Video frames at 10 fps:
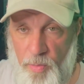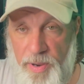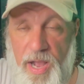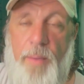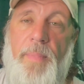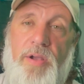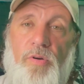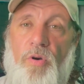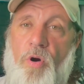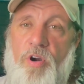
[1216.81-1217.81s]
we got
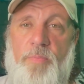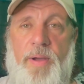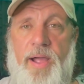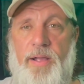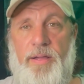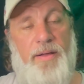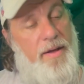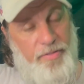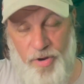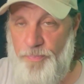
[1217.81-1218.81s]
Michael Quarterback.
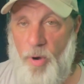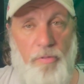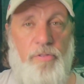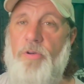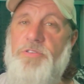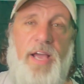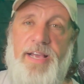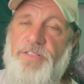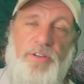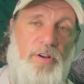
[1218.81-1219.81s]
Dude, both of those
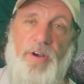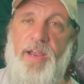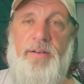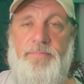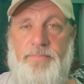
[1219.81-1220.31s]
guys look great.